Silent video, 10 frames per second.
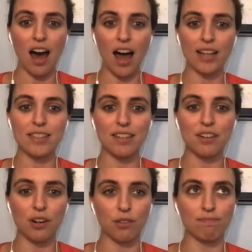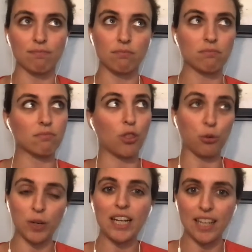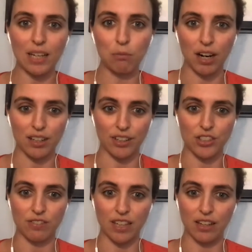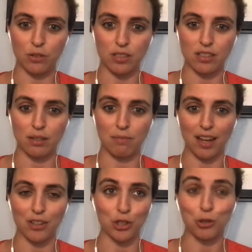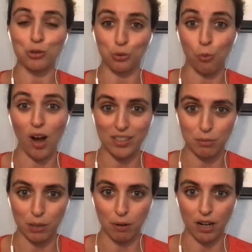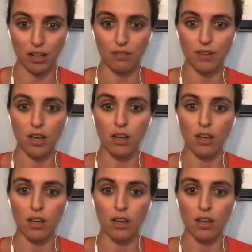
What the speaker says: I'd say there are three key markers of an ecosystem that you should want to be a part of.